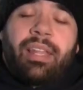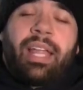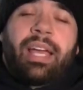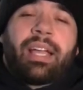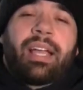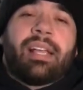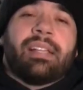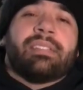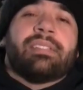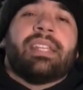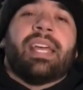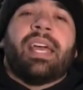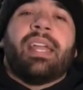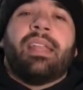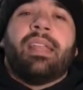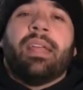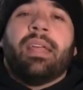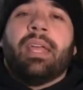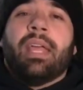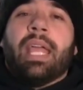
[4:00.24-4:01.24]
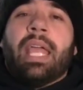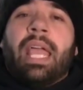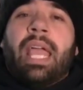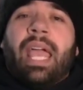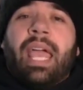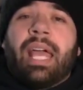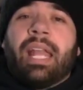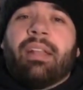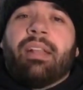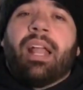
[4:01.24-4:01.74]
like I said,
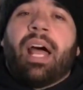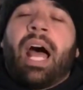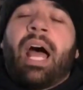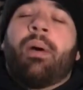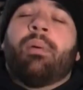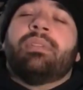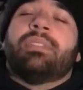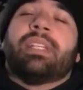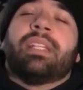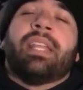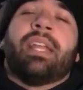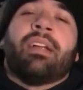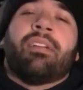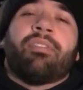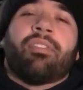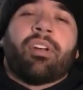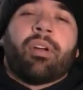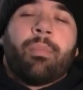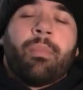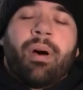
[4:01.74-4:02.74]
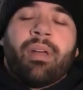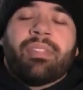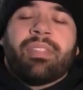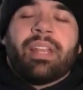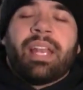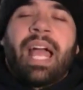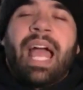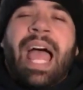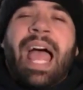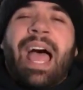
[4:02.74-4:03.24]
and I was in there for a month
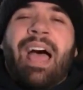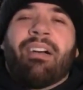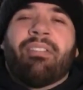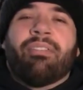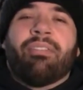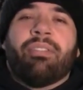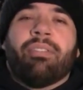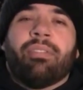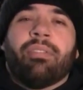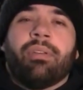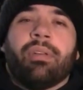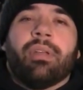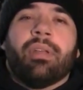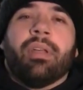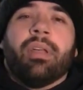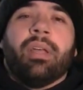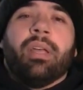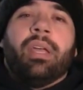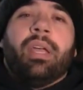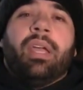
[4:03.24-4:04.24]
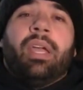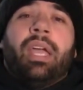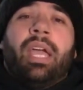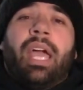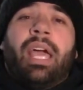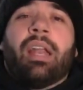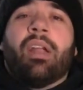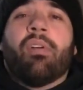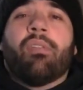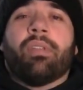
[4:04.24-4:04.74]
and a half.
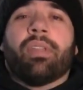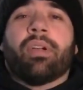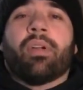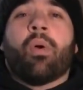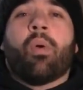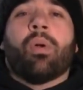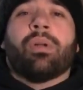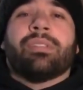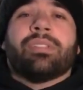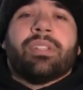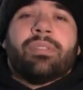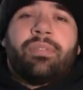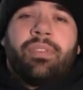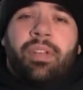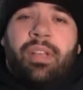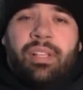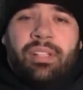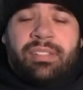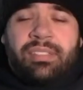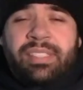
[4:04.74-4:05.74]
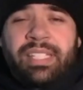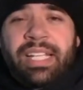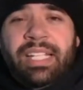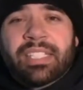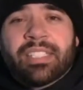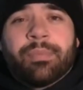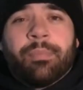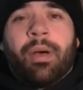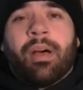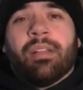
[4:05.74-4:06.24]
And over the course of
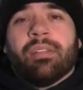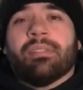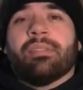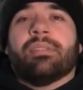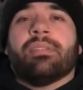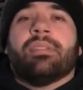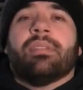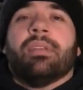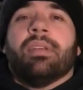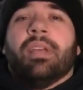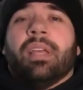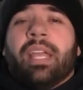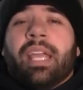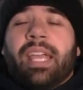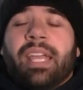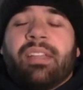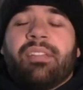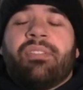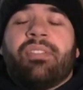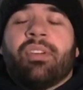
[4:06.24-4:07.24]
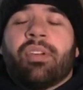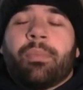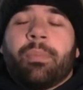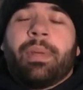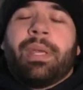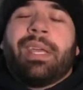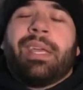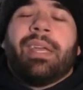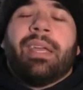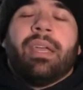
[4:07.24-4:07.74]
6 months, it took
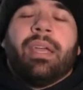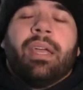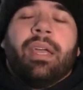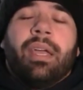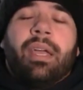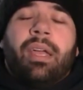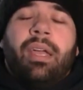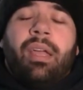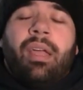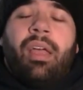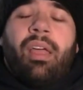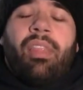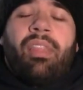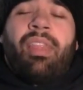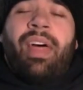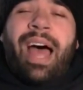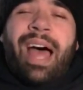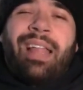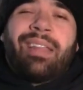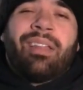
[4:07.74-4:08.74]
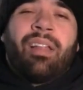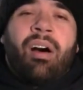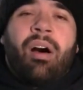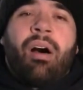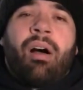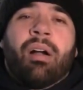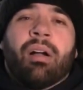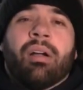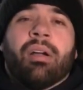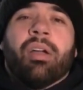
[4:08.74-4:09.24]
me that
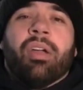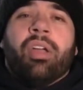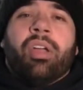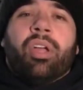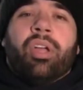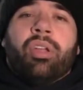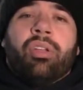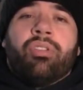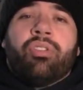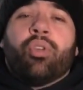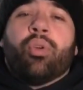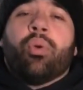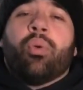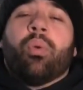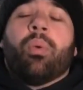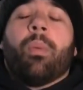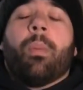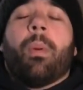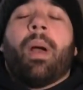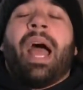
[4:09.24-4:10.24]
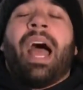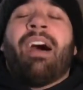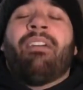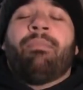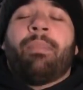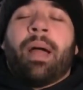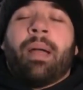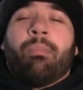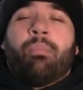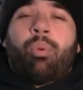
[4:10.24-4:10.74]
long to
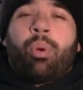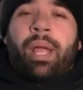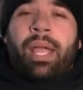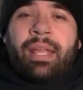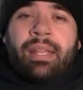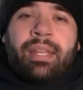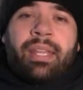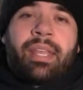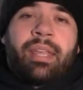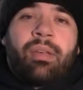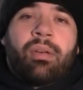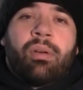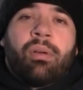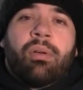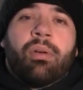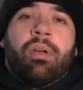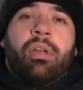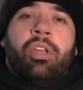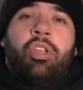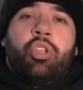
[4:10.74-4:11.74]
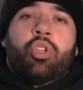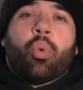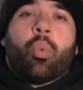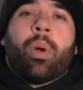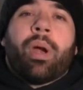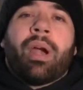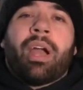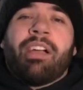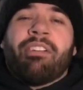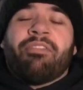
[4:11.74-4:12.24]
have my brain heal to
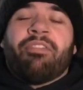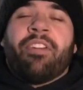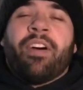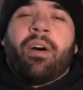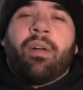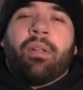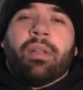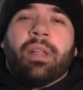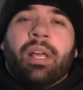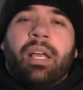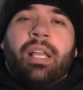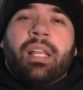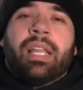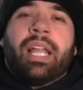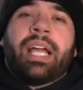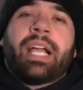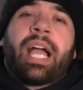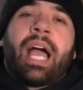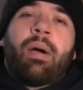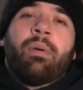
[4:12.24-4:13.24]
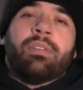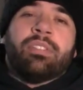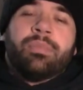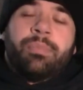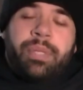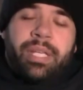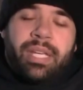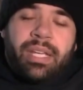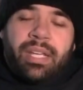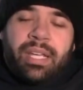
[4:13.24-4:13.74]
where I felt like I was
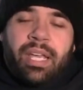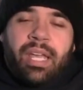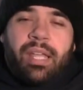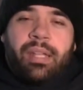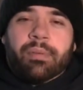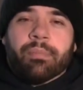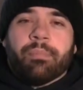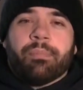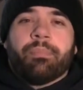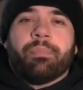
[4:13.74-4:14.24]
me again.